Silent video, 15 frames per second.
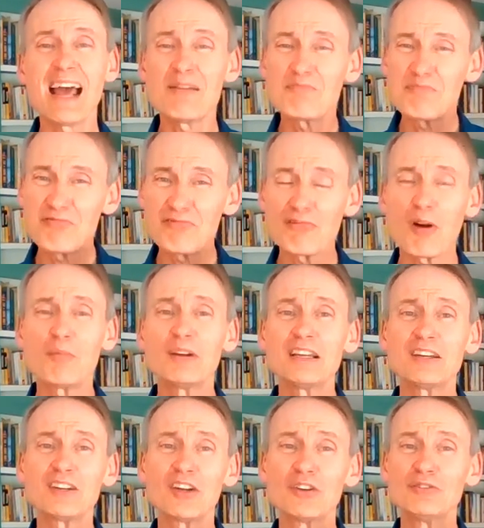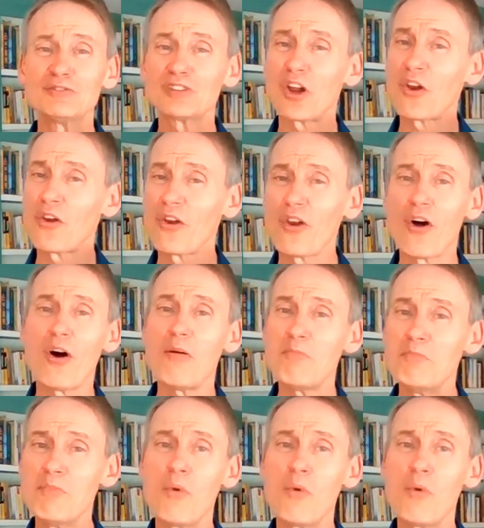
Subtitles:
and probably going to lose a lot